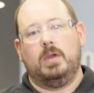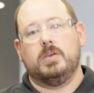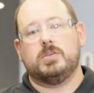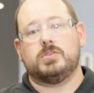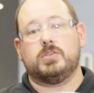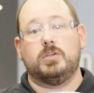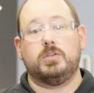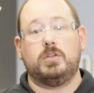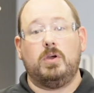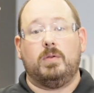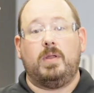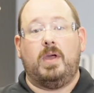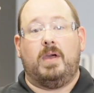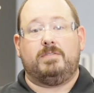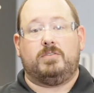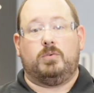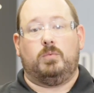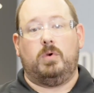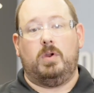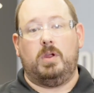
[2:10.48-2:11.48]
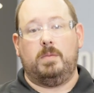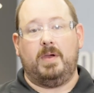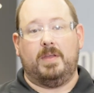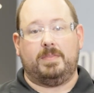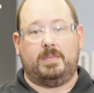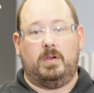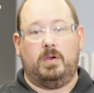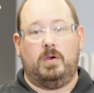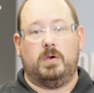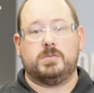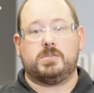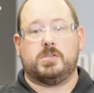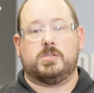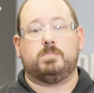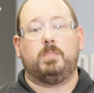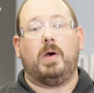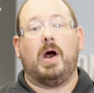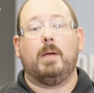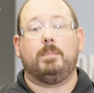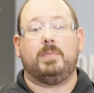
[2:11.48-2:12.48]
So you don't have to worry about the hoses
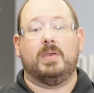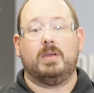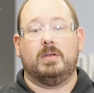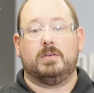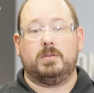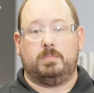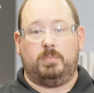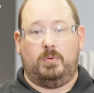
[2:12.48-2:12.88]
popping under